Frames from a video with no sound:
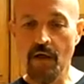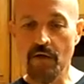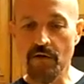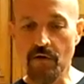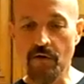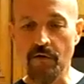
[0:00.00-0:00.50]

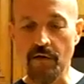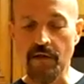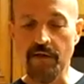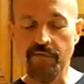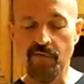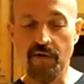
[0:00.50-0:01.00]
So
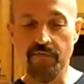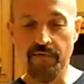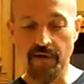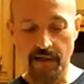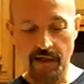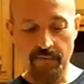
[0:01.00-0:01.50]
if I want to
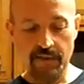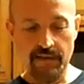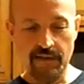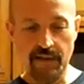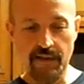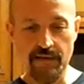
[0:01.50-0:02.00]
figure out how many
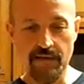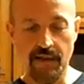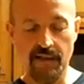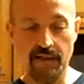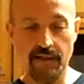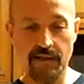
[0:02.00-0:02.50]
dates
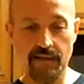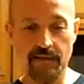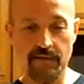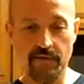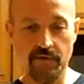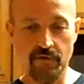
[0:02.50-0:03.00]
I
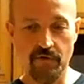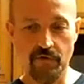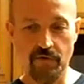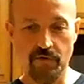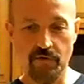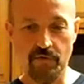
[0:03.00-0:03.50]
need
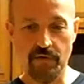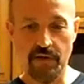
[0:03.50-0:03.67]
to